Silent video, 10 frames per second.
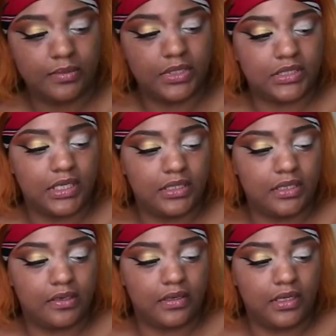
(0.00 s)
I'm gonna take the
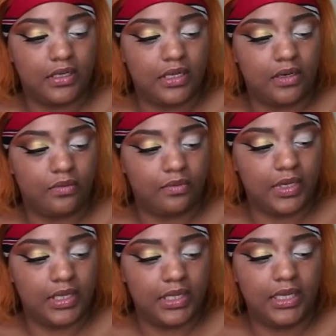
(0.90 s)
green and
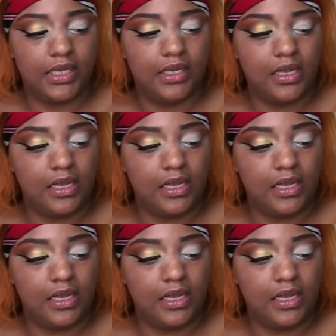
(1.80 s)
really